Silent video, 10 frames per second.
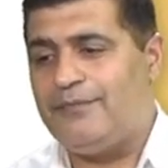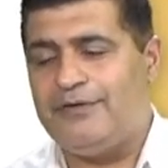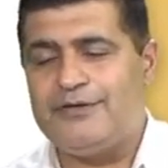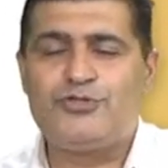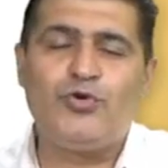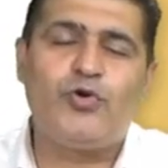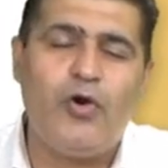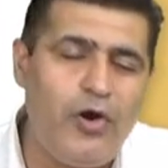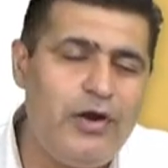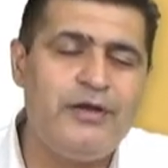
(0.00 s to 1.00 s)

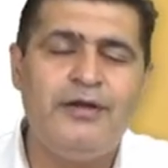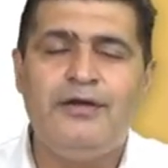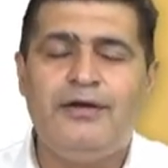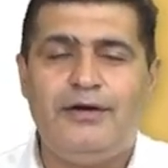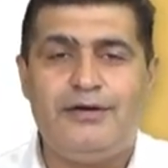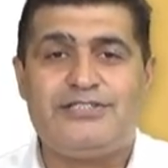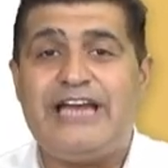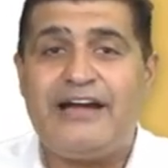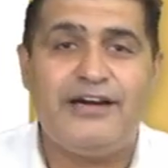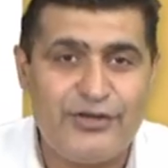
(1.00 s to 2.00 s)
so-called
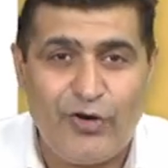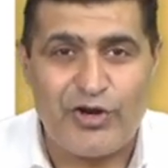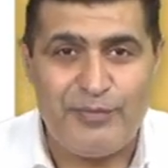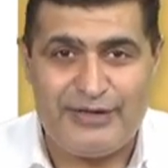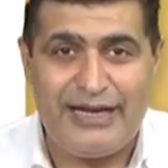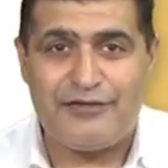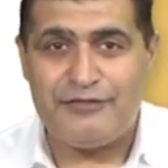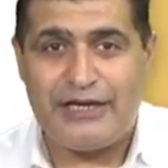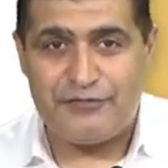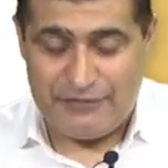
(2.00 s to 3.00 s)
standard document
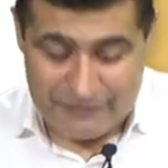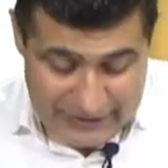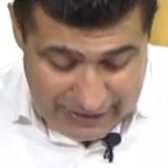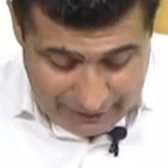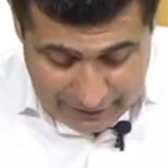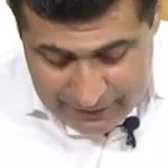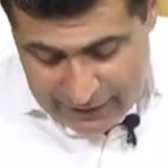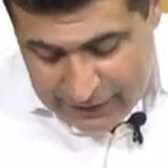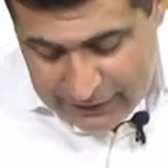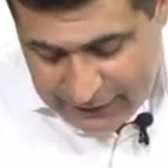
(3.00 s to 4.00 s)
that we have created.
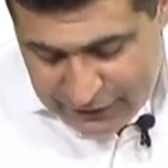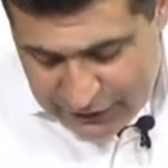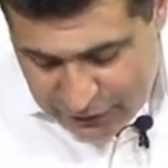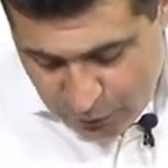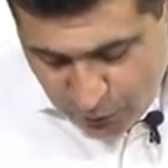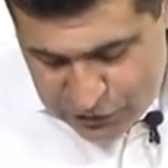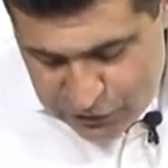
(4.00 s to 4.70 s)
Then the closed